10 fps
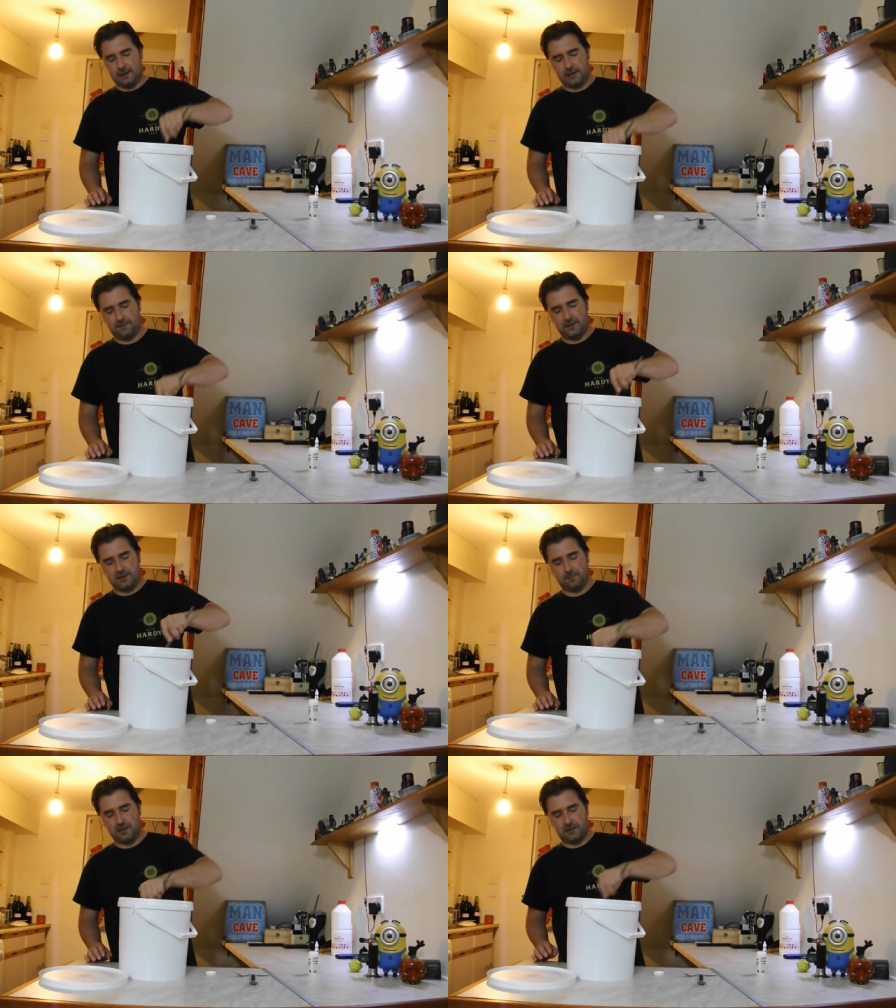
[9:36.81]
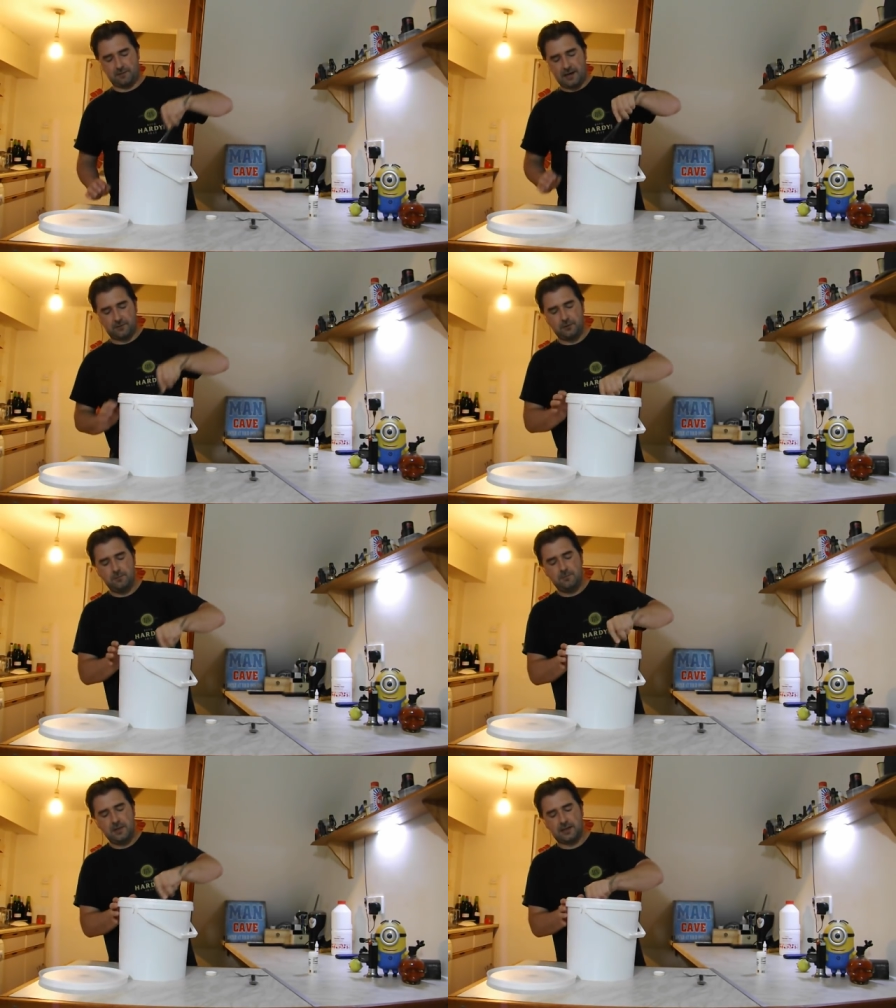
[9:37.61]
then give this a mix around to
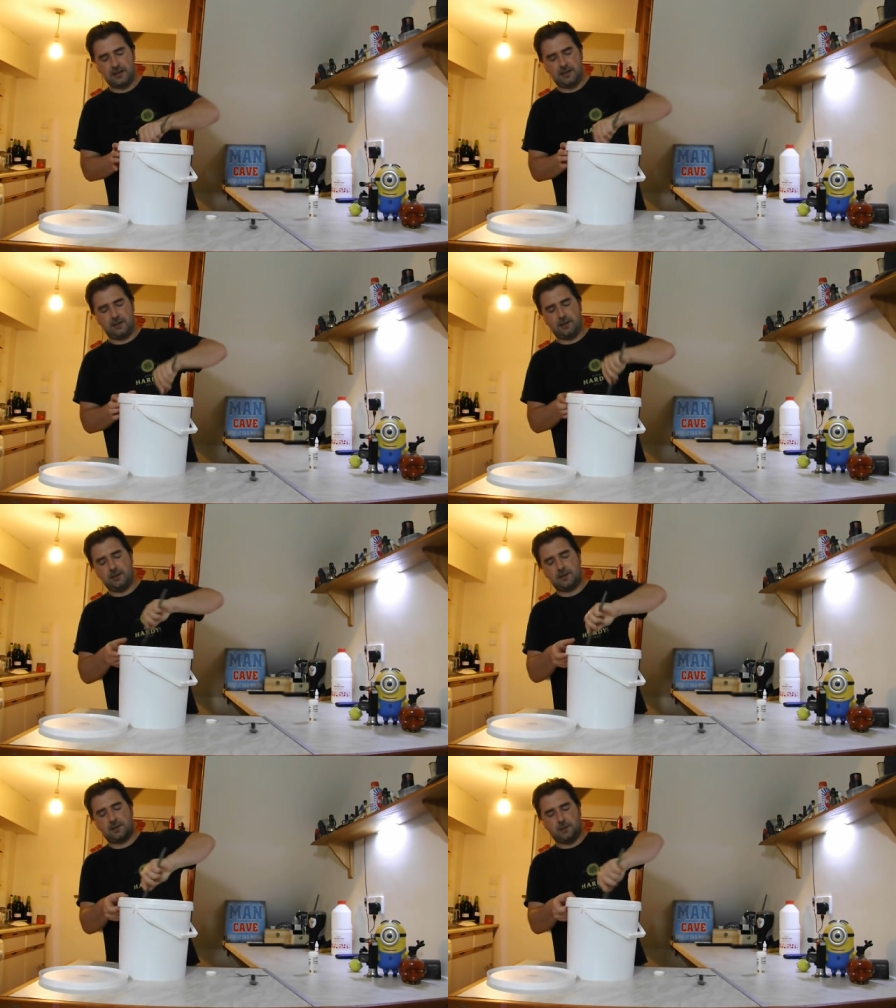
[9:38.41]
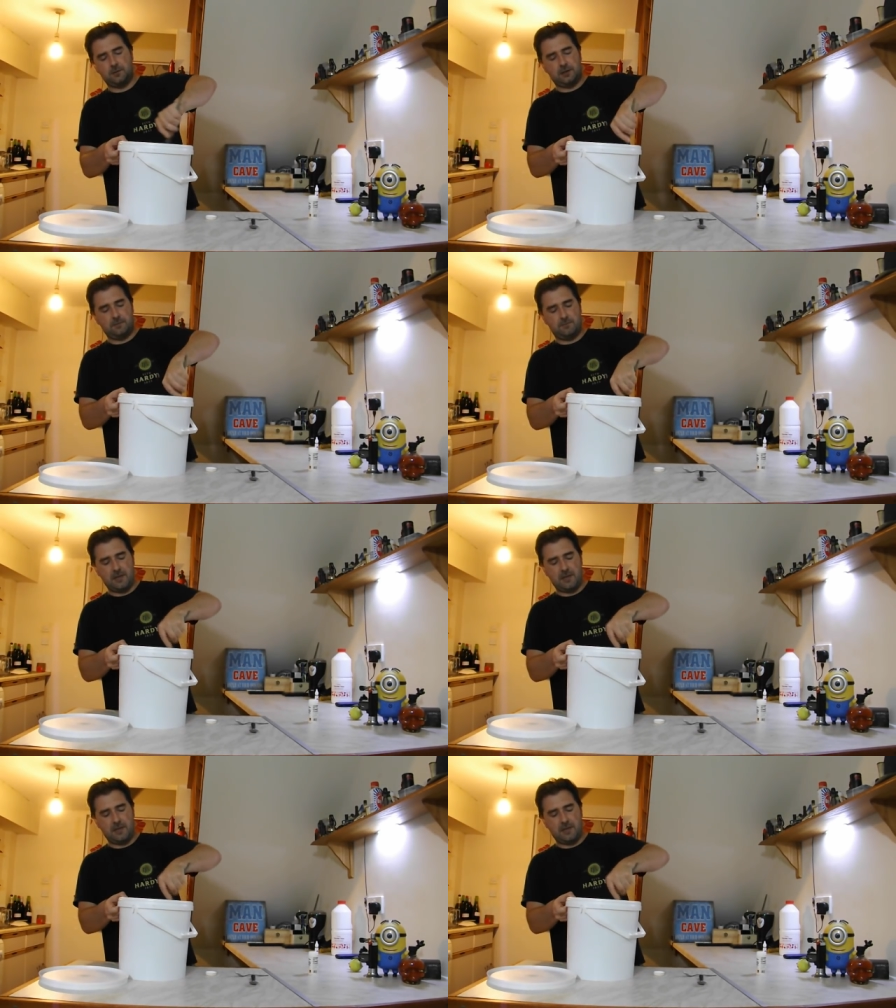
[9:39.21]
mix in the sodium